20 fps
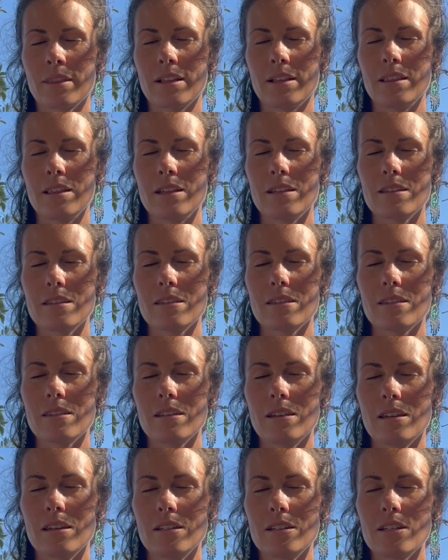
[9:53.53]

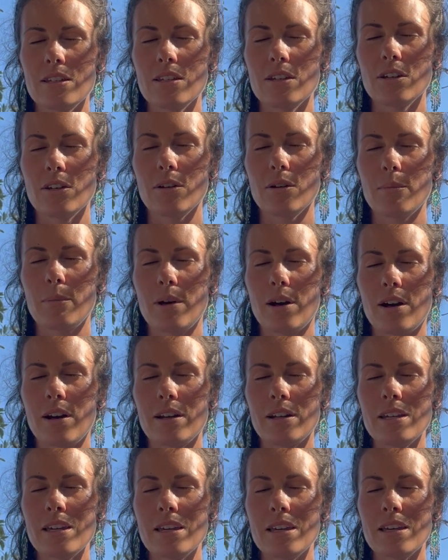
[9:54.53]
Listening to your
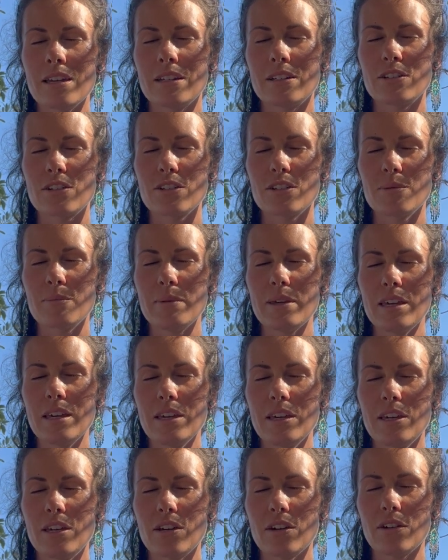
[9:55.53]
body and just
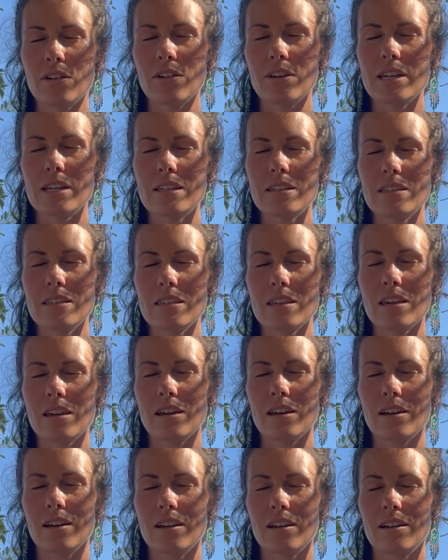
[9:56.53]
being curious
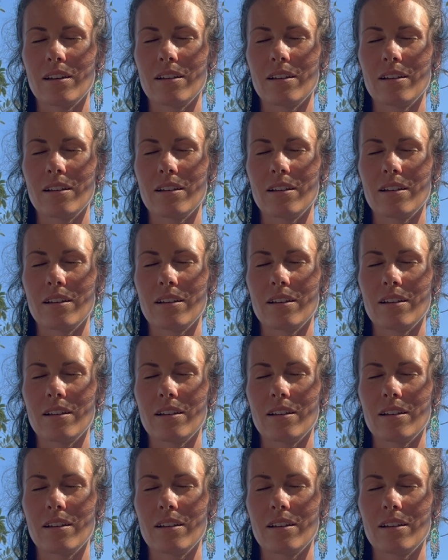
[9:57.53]
here.